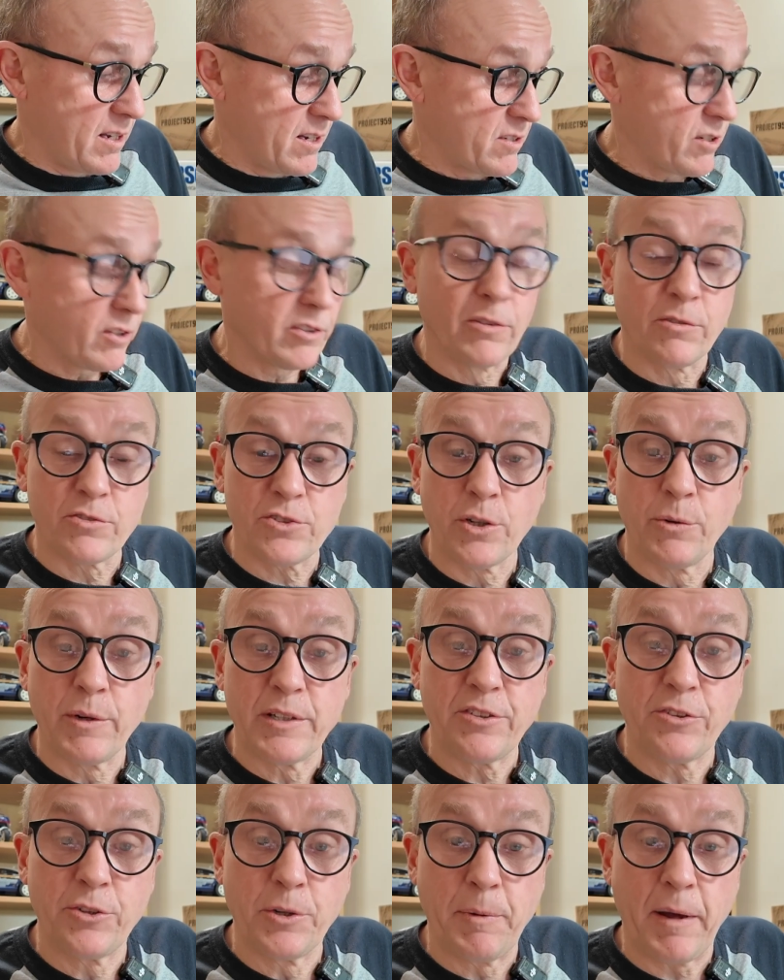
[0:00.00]
So I'm not sure what
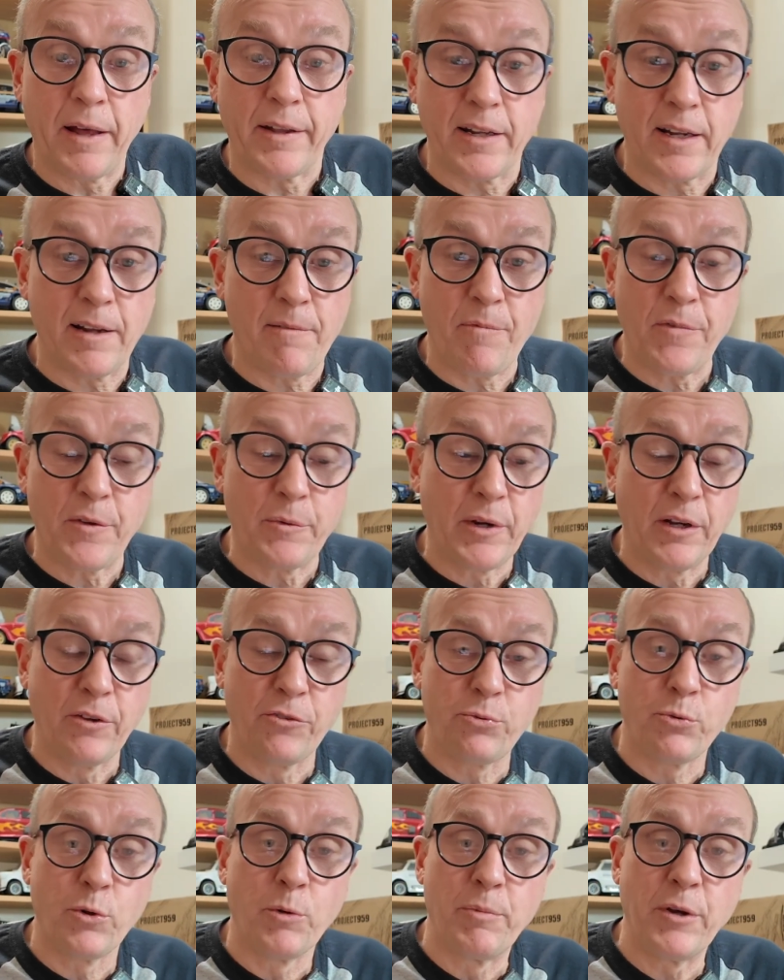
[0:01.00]
to do about that. The
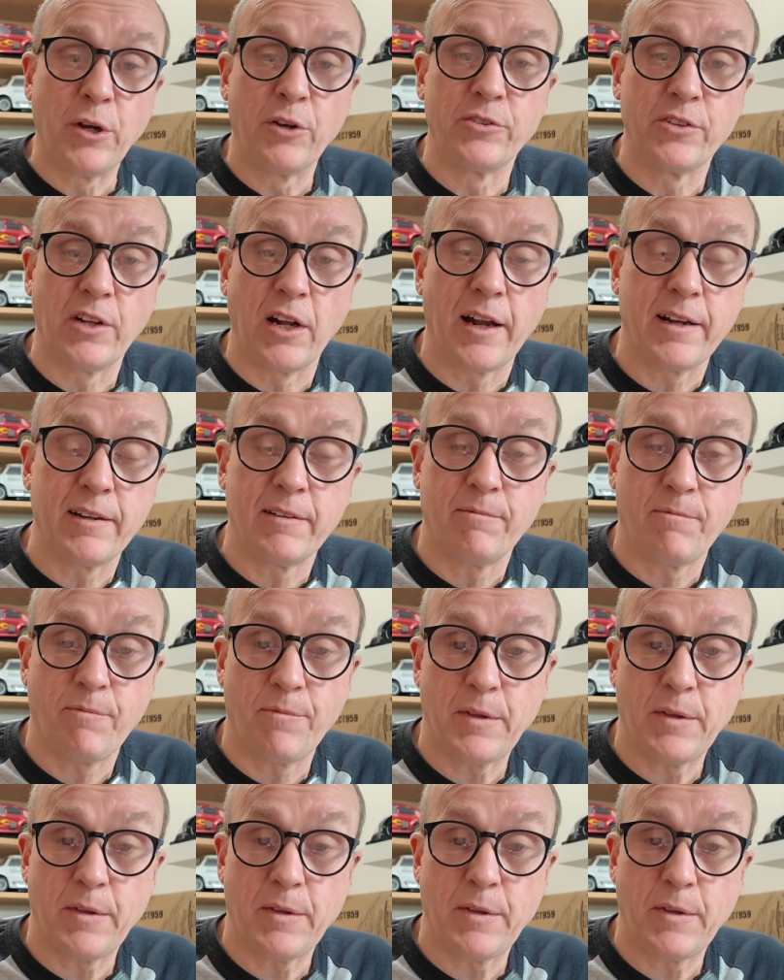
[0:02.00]
wheels will be online